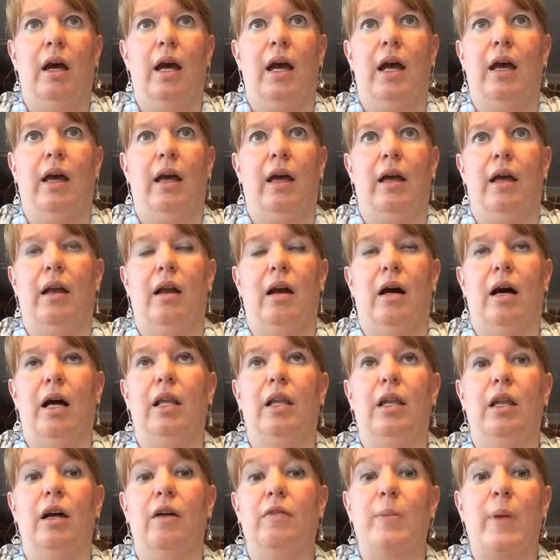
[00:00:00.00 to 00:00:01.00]
and I
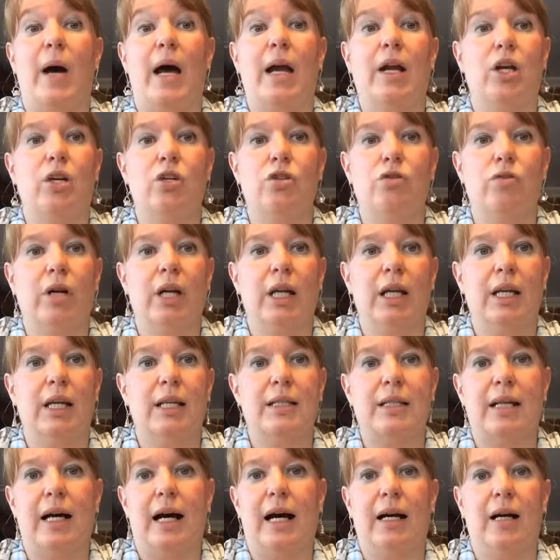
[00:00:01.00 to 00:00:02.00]
loved them. I could drink it
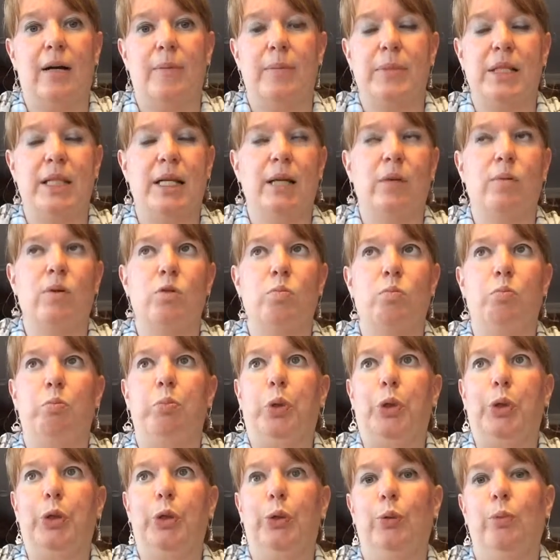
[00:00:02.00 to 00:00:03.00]
as a hot cup of tea, which
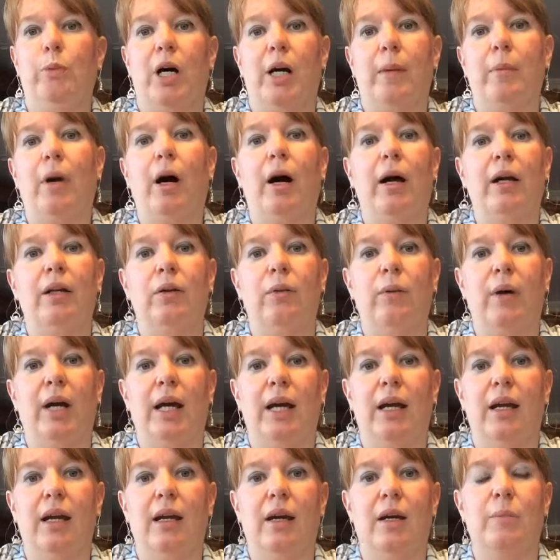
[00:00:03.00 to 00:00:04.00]
blew my mind
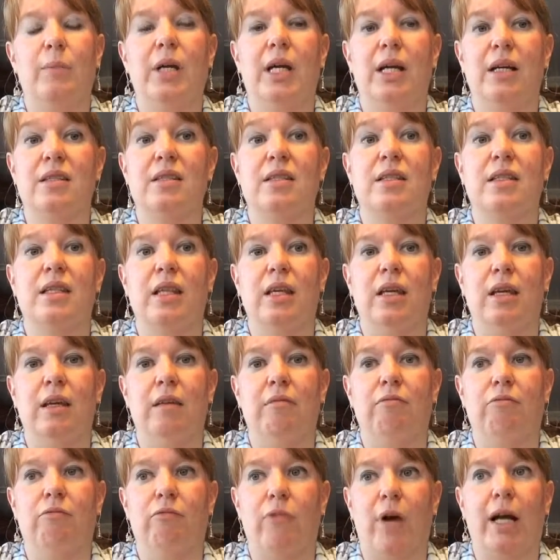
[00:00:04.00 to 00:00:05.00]
away because the
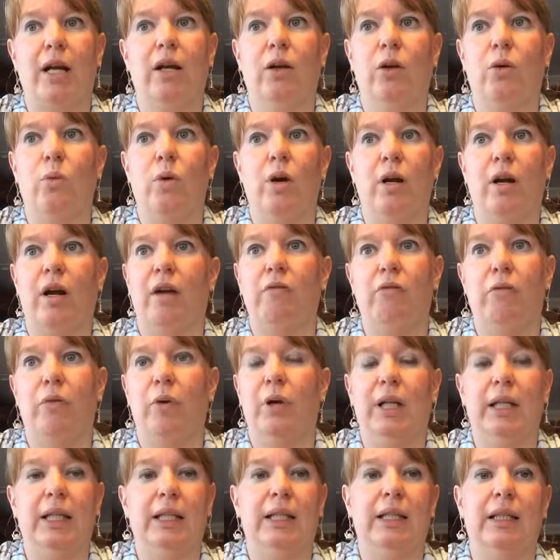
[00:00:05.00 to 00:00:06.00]
regular one, I
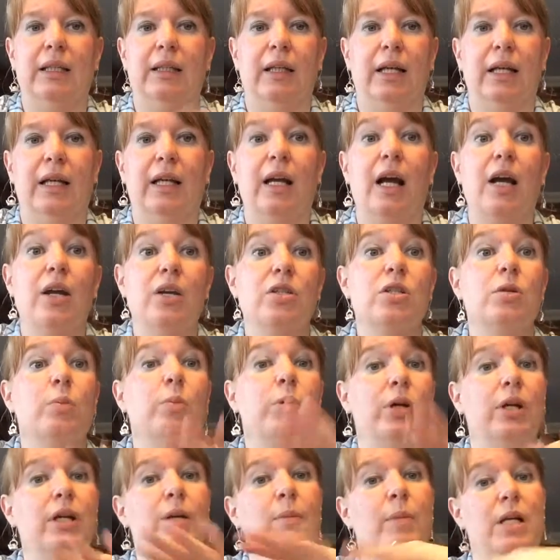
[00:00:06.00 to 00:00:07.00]
really didn't like it. I used to
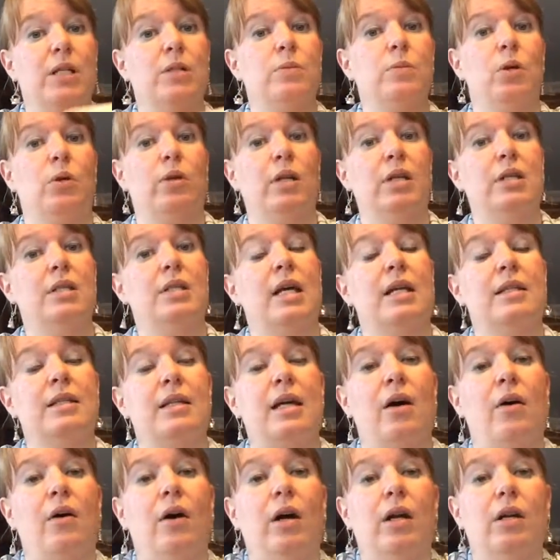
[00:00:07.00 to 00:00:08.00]
put it in my smoothies. That's
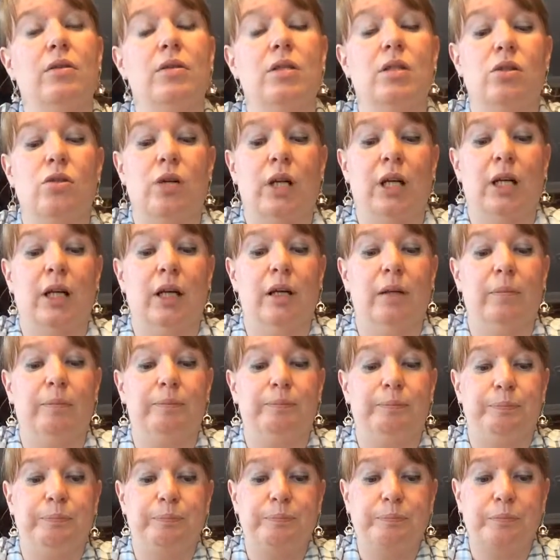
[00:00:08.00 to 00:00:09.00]
how I used to drink it,
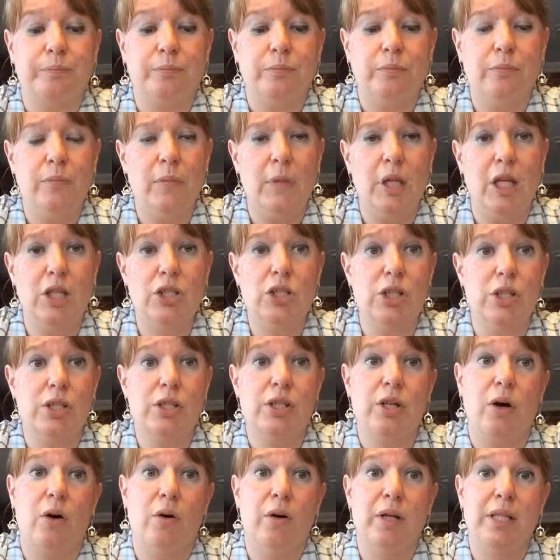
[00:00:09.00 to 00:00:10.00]
just
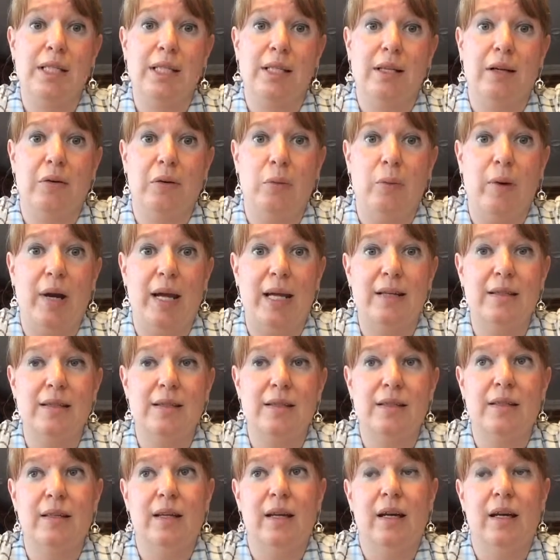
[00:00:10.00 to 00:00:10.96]
so it didn't go to waste.